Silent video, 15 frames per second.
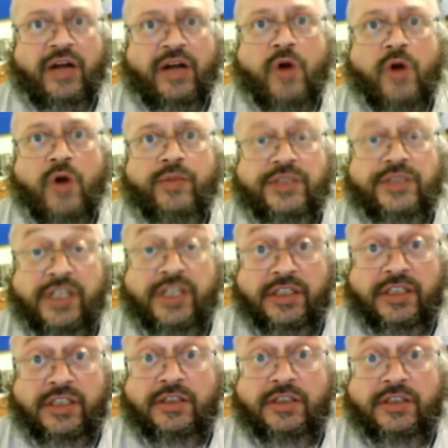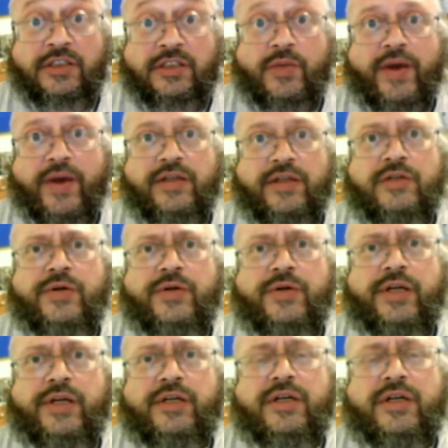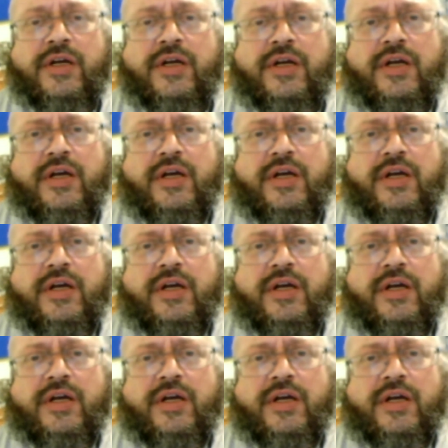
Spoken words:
I can't call them citizens the way they're treated,